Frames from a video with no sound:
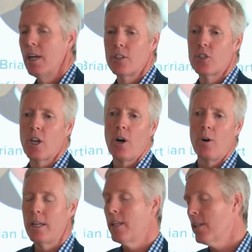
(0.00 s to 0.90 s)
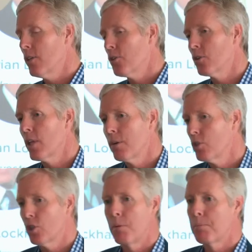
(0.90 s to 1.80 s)
And then the third thing
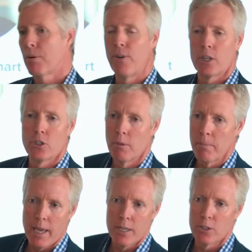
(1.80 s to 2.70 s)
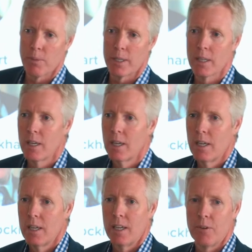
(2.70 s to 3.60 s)
would just be professional management.
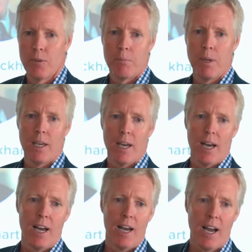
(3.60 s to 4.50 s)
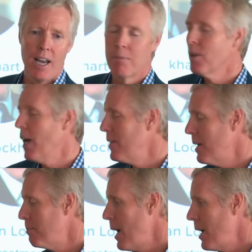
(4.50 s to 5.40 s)
It would be, I am glad
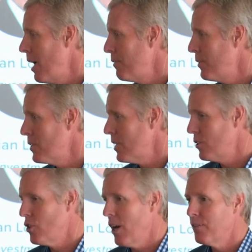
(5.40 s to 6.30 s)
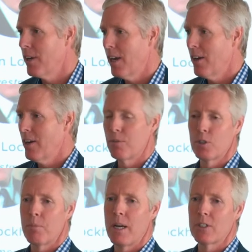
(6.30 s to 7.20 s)
that my office, that Jeff and I are not
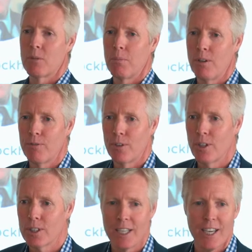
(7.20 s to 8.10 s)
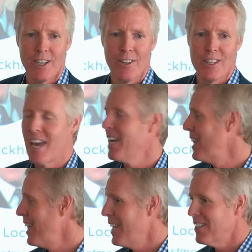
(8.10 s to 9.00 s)
responsible for looking at all the
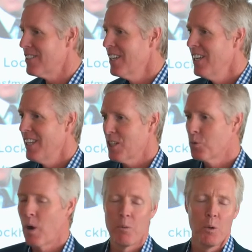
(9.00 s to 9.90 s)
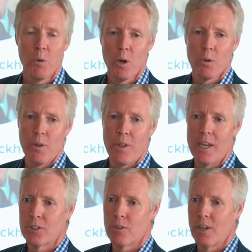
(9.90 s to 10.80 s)
analytics. That's why we work with
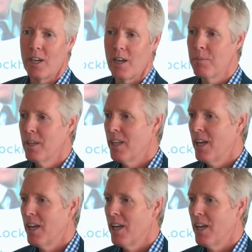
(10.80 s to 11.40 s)
Atrium.